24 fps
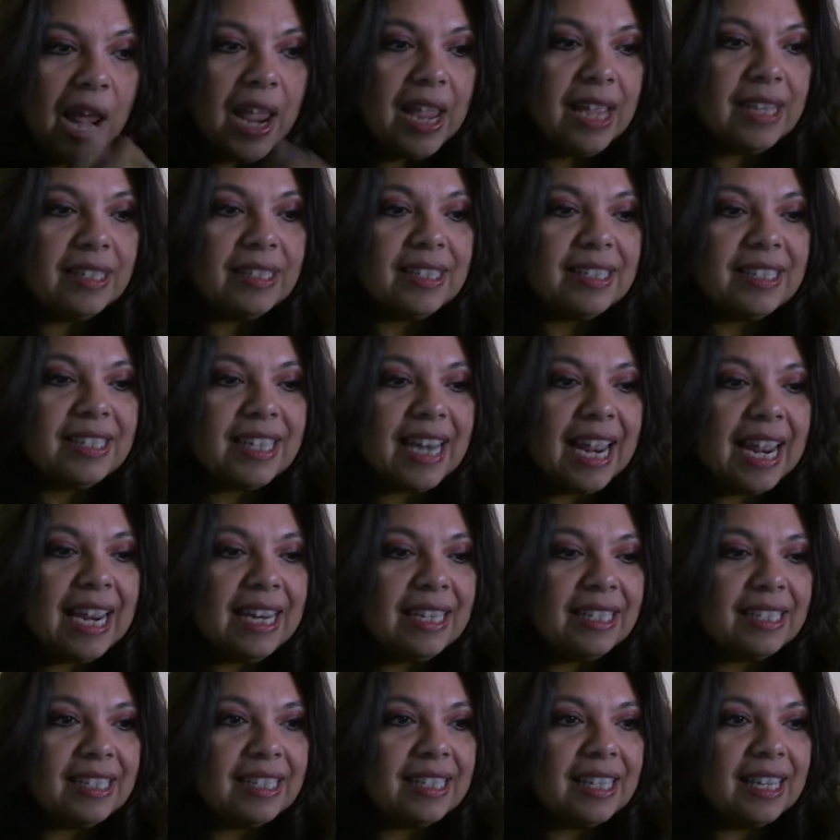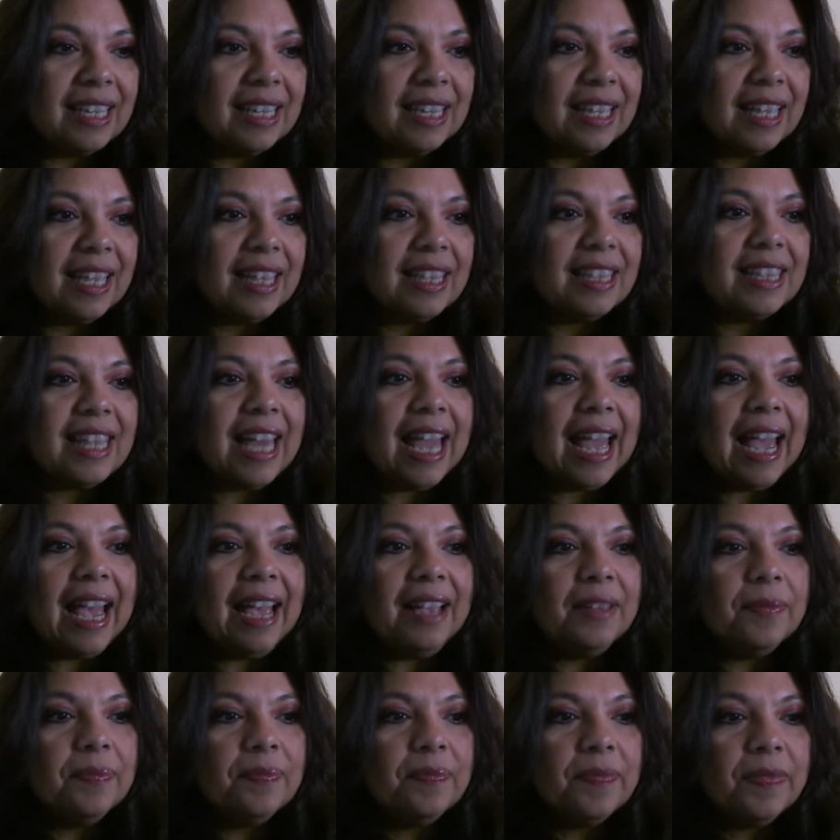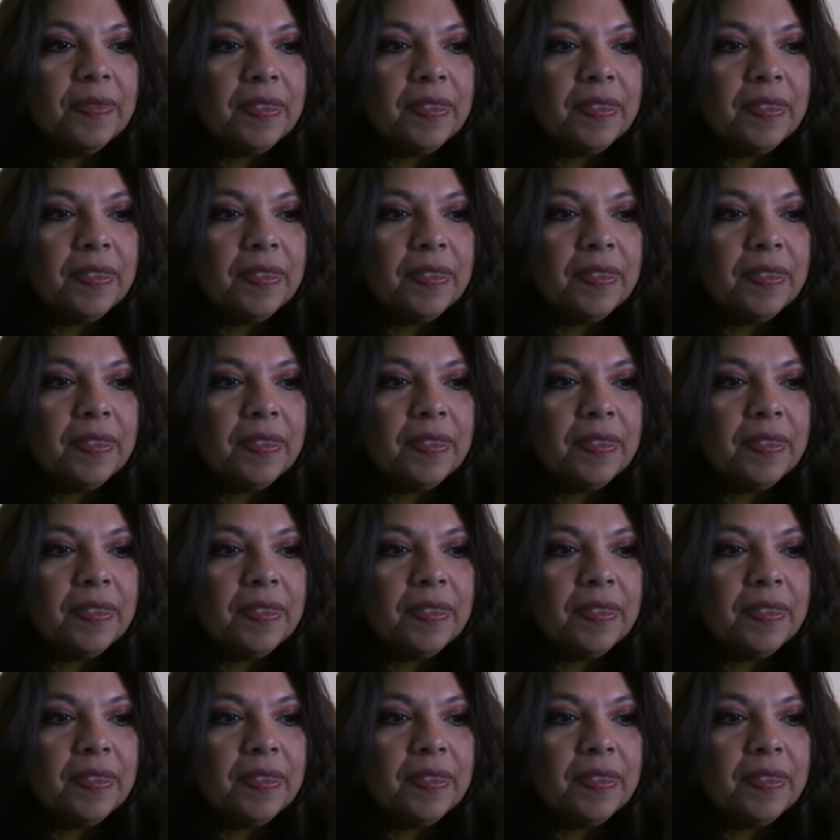it states that